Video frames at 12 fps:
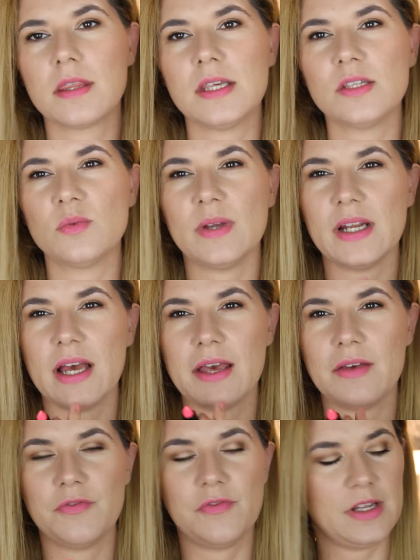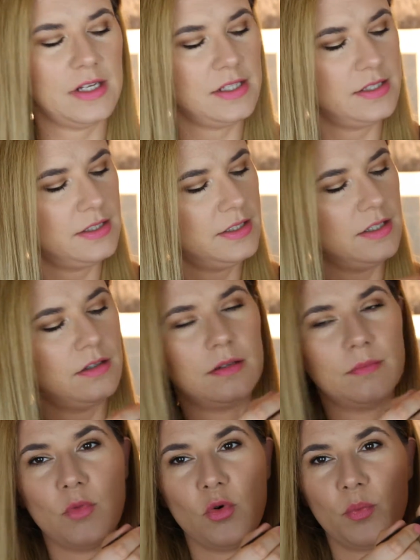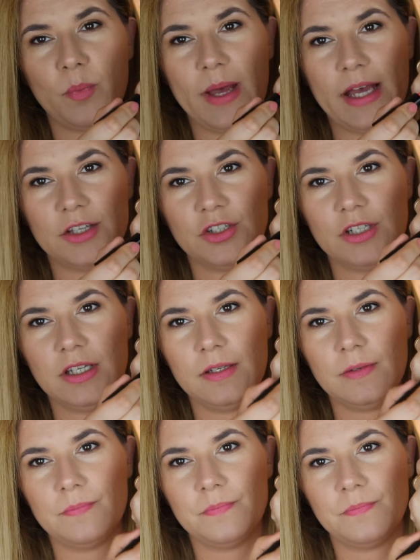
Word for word: This one I feel is a little more patchy.